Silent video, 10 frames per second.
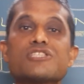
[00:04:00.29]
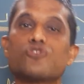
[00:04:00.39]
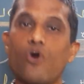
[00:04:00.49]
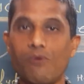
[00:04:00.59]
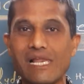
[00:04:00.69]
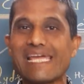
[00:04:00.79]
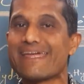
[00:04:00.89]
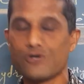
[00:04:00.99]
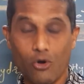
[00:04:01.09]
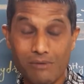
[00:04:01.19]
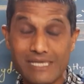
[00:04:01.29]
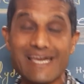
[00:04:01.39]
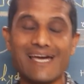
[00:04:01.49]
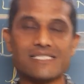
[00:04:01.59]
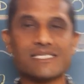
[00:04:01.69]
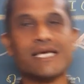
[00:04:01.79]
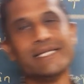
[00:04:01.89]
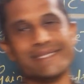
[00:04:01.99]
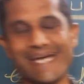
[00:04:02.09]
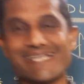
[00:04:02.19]
noble gas,
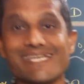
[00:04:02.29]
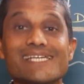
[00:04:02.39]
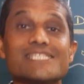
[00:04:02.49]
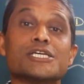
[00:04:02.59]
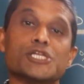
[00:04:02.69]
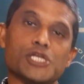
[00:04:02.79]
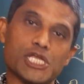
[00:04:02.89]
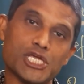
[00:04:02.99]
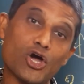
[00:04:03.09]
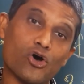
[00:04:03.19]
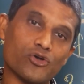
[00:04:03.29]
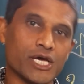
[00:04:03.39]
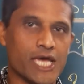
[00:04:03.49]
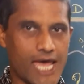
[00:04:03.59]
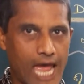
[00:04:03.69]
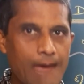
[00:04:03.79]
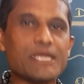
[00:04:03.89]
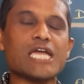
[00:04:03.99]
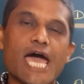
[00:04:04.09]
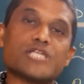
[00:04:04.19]
that is neon,
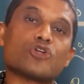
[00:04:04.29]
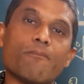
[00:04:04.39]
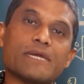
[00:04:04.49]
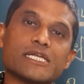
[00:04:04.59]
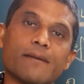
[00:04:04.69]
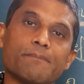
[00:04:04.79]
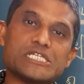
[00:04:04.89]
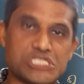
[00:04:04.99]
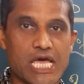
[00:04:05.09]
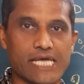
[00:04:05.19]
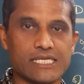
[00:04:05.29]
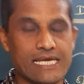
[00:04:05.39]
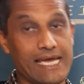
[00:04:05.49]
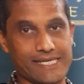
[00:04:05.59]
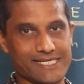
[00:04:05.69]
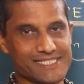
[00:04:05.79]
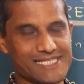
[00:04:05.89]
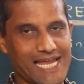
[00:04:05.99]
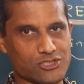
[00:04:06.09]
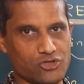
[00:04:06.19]
having atomic number 10 and its
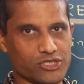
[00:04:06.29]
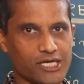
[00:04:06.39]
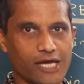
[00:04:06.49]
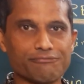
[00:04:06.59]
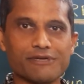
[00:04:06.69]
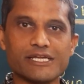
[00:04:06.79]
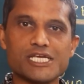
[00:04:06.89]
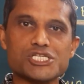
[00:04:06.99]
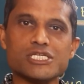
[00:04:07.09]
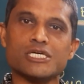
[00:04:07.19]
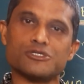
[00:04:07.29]
electronic configuration